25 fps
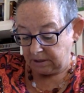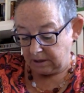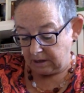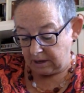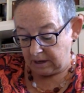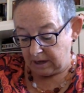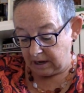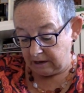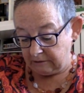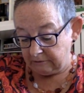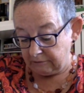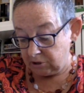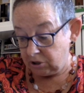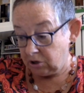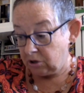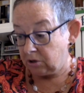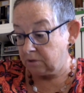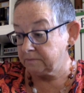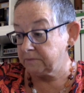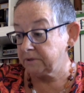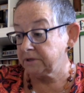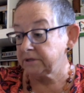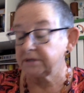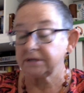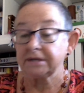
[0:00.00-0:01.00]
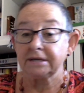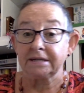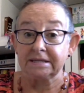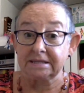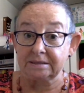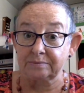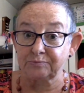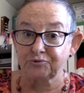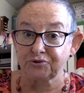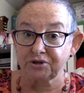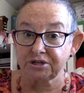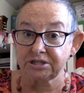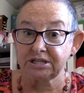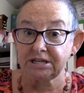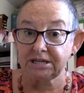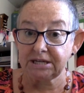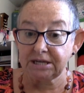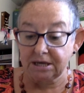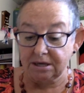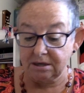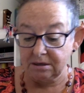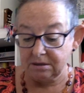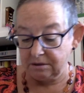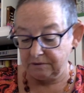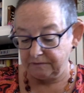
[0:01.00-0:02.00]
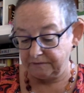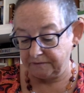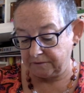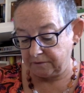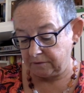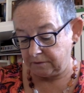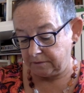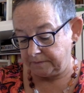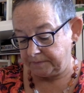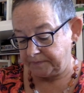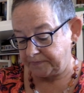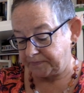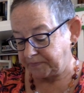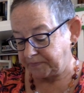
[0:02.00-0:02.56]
our allotment is pretty colourful.